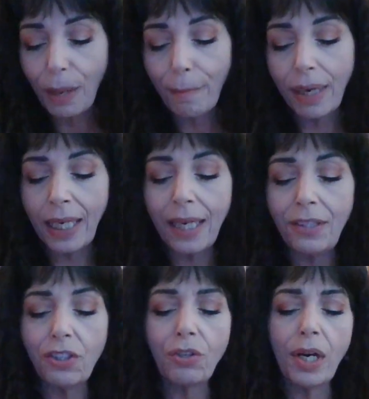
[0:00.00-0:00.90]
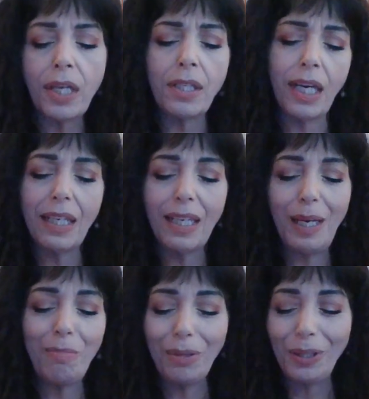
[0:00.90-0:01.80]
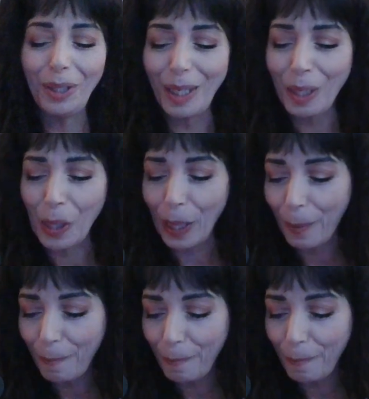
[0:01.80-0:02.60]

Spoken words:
But again, you're trying to like keep a lid on it.